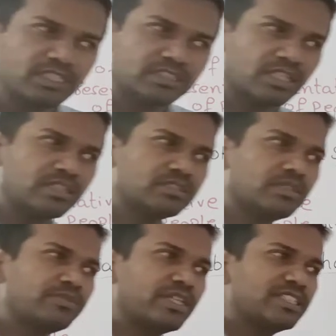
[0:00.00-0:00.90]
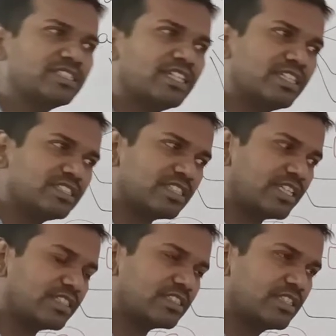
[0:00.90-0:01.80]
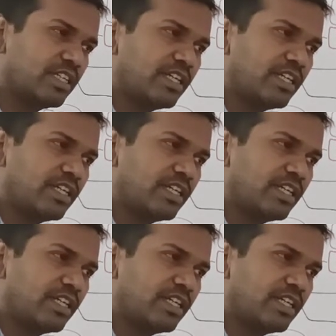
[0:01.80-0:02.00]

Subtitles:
seats are reserved for SC and ST caste.